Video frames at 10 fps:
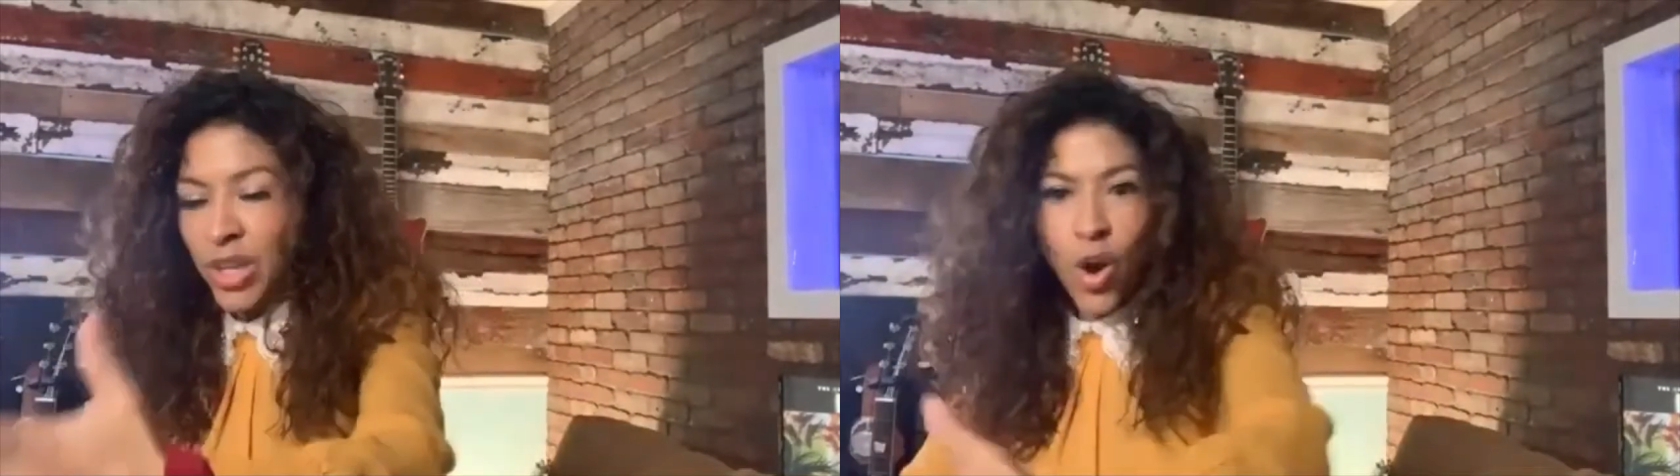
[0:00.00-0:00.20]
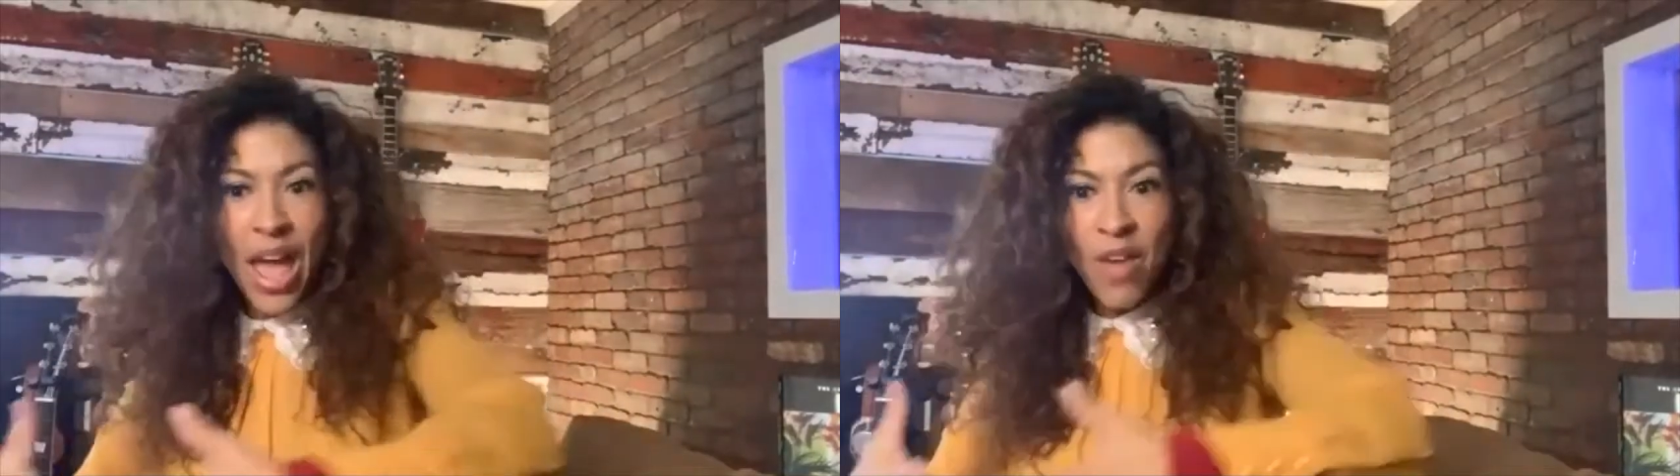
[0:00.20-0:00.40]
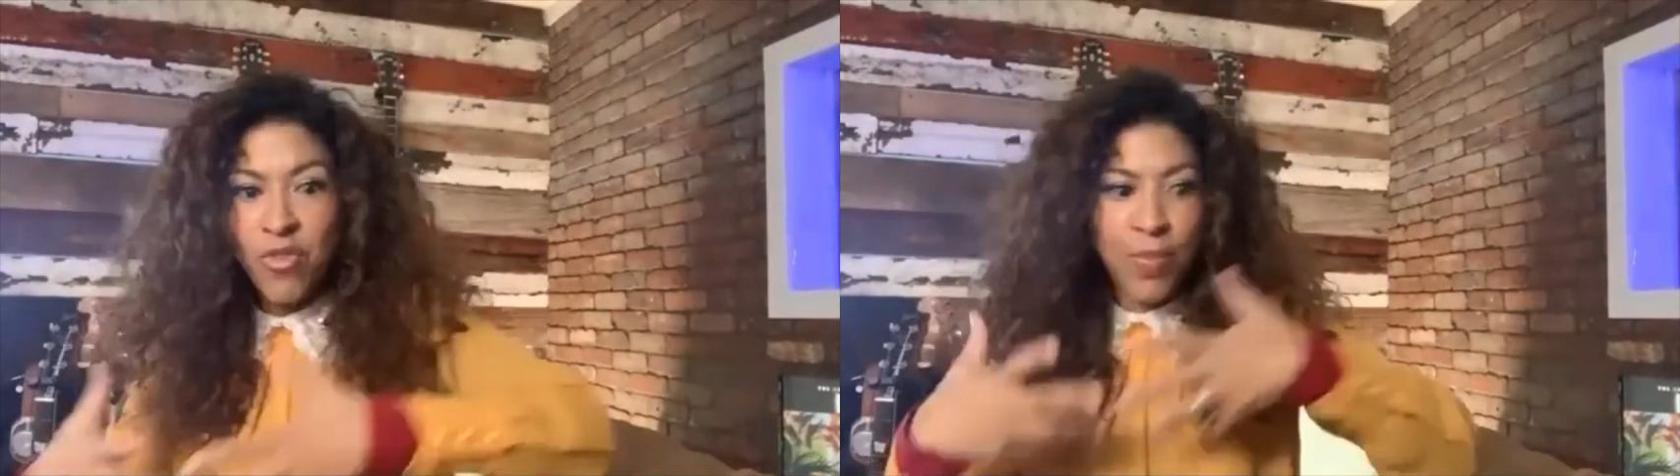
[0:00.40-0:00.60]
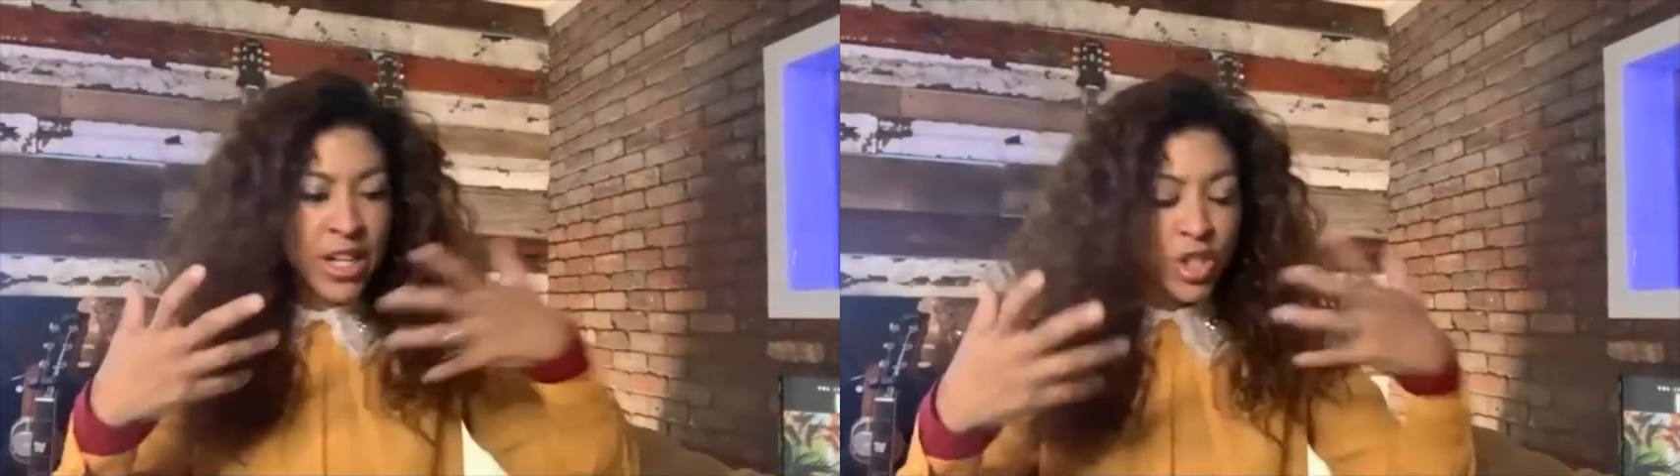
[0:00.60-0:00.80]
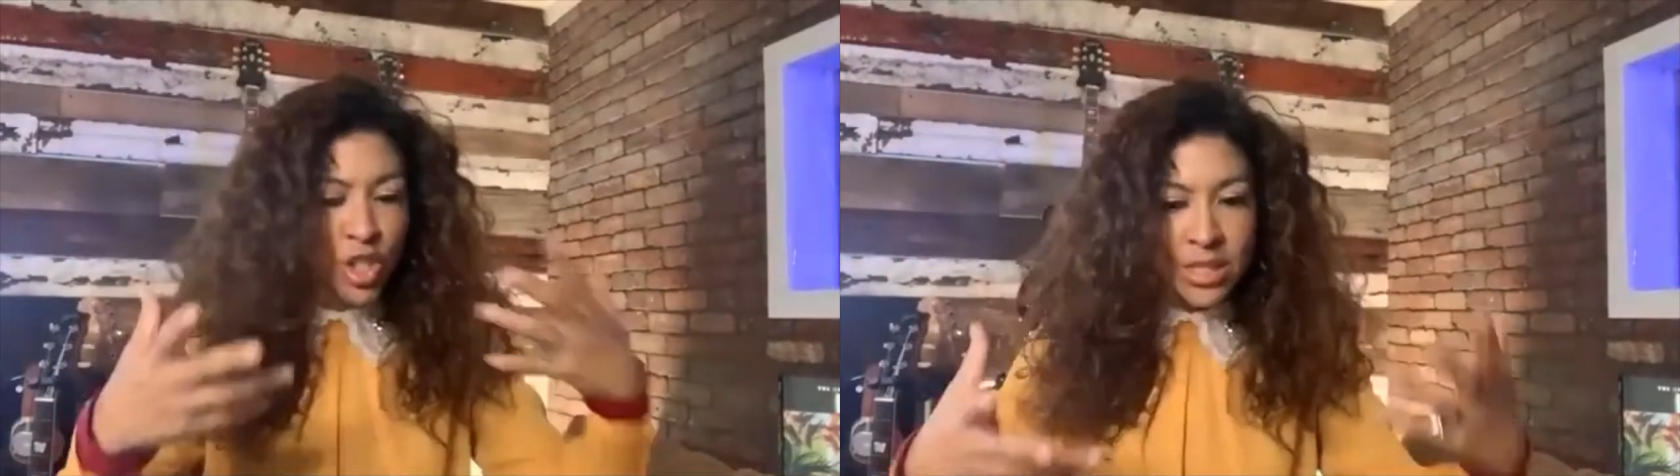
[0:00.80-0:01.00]

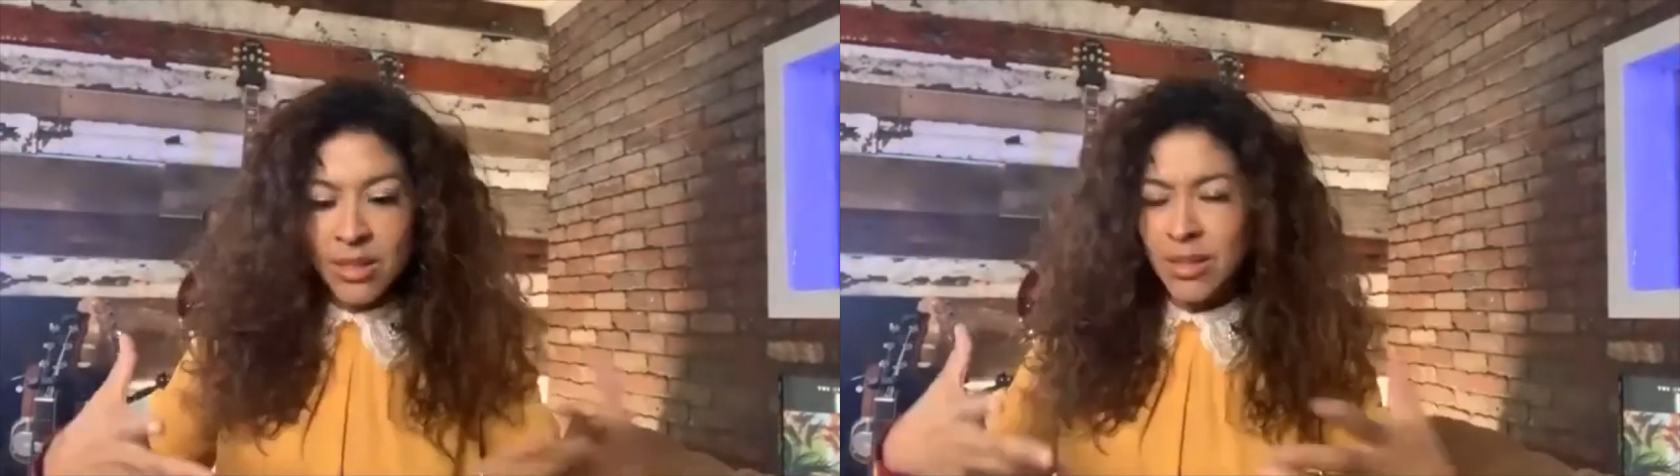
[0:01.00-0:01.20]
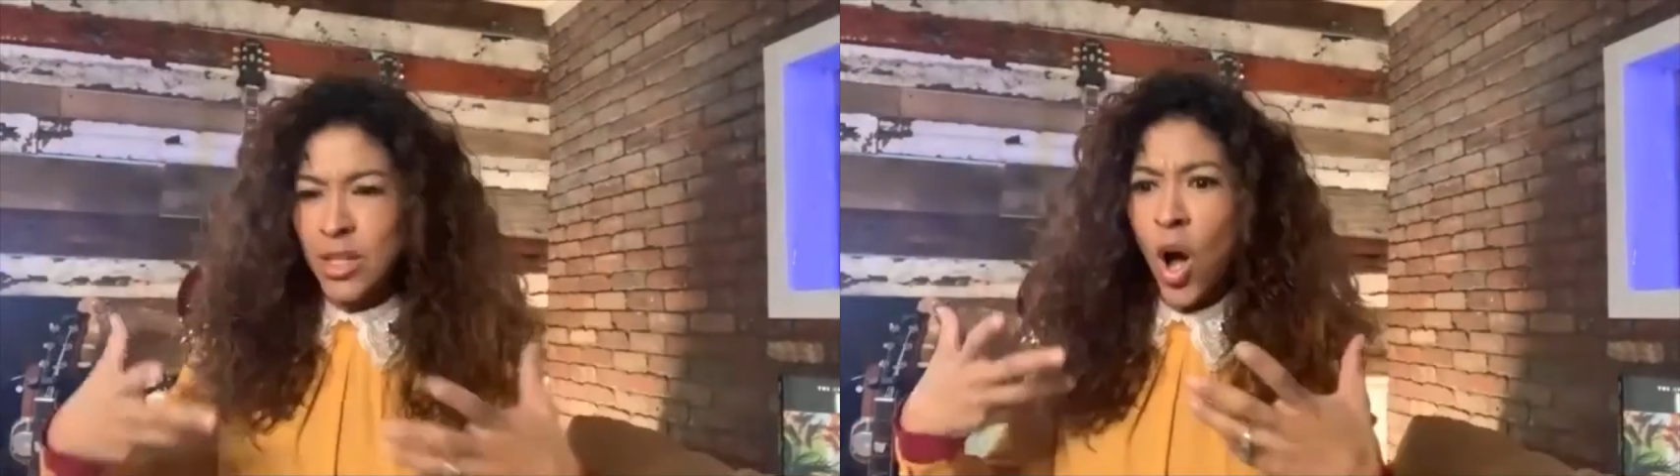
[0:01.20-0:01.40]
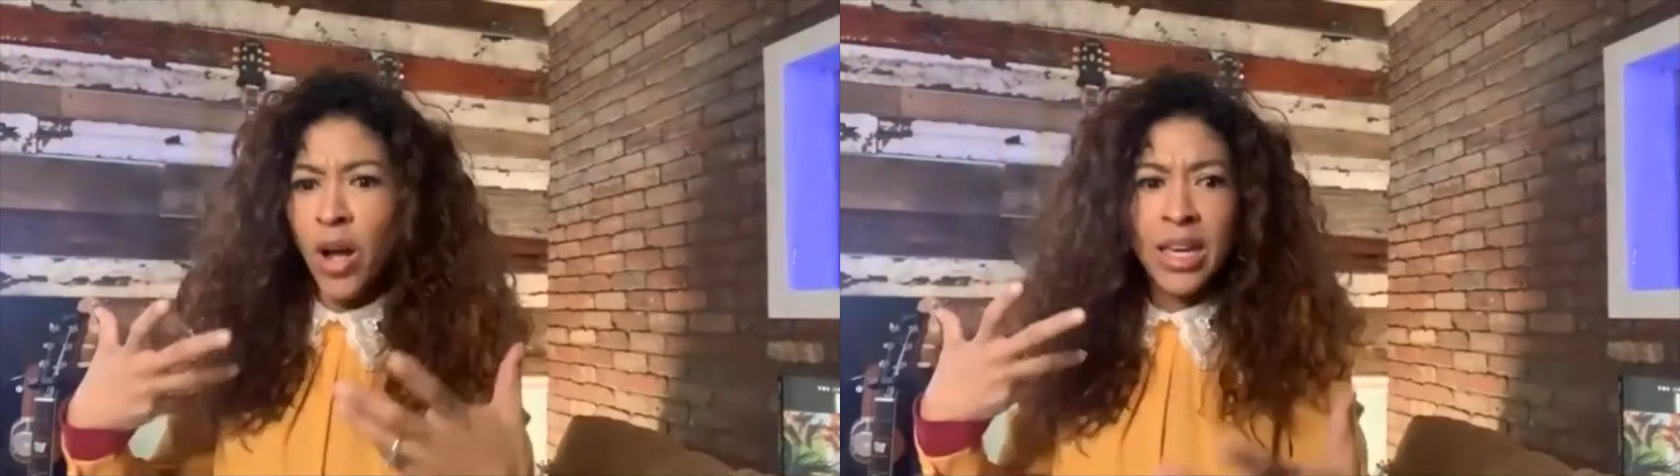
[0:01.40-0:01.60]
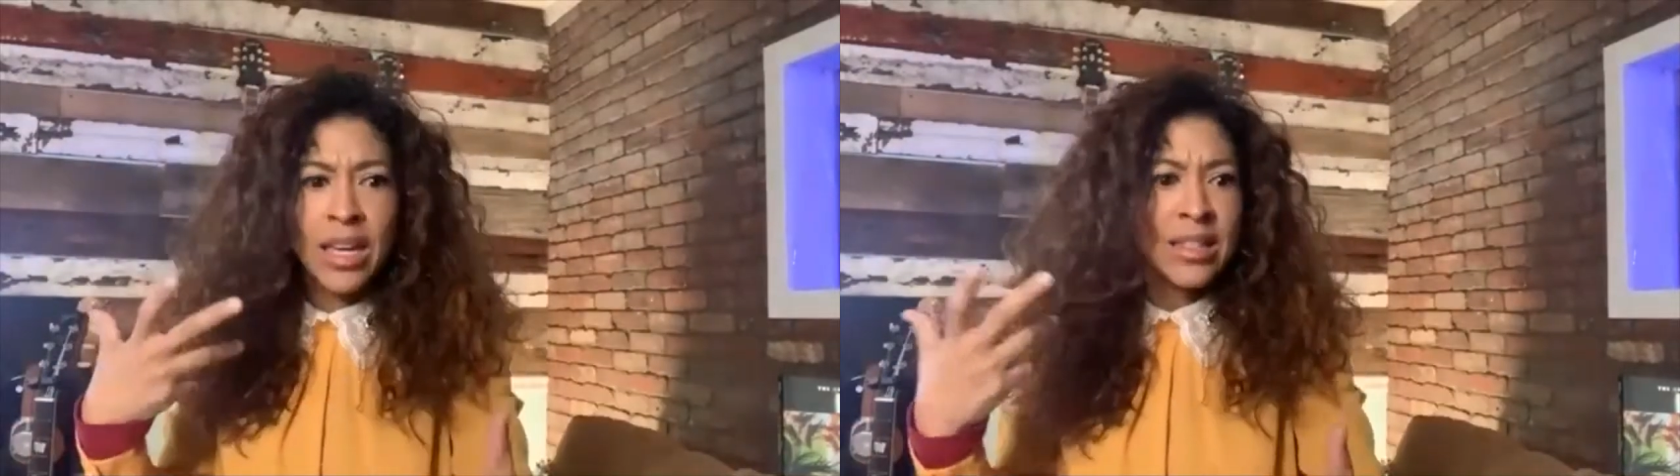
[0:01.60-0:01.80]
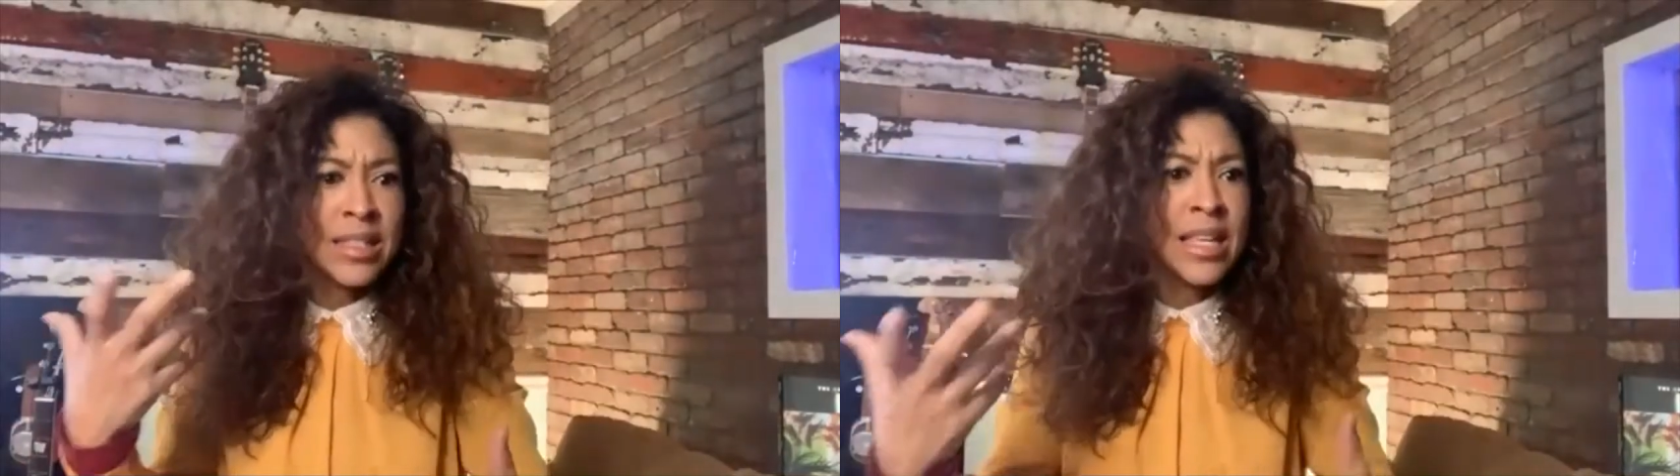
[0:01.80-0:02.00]
everybody just
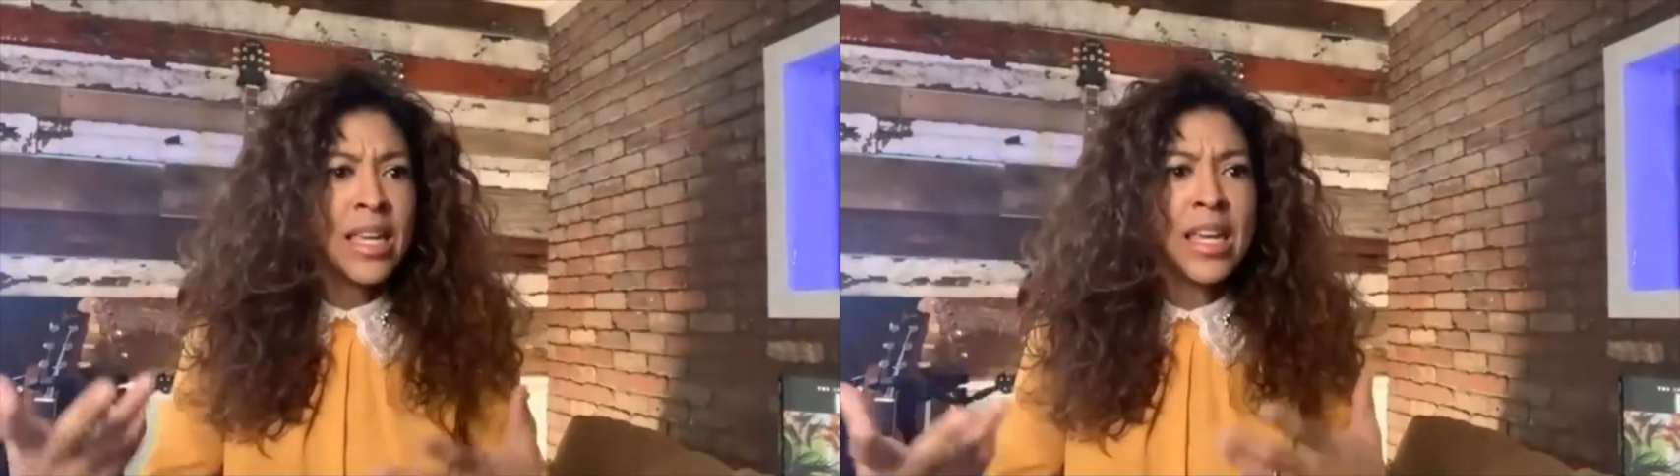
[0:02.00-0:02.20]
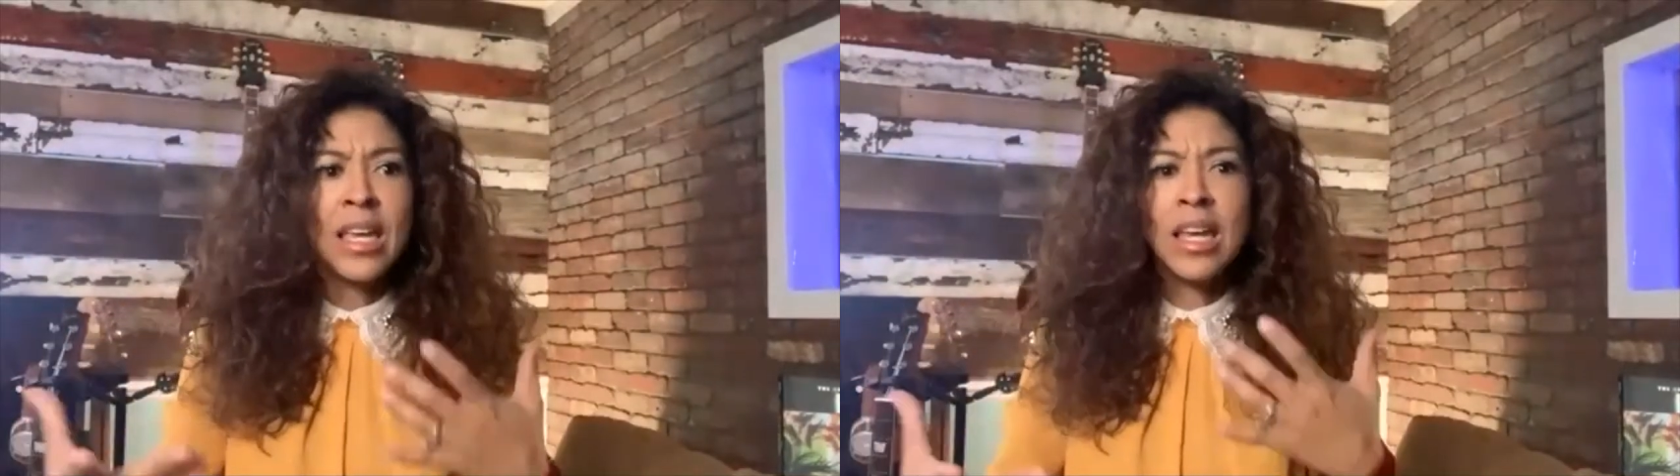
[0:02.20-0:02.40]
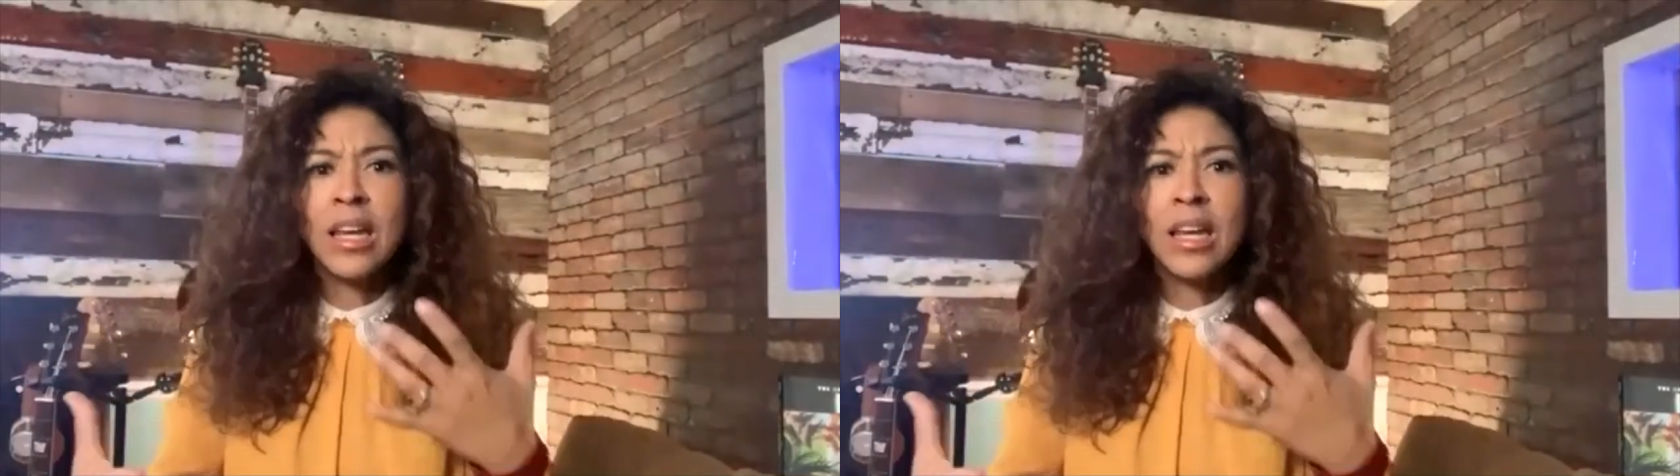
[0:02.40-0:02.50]
talking and singing,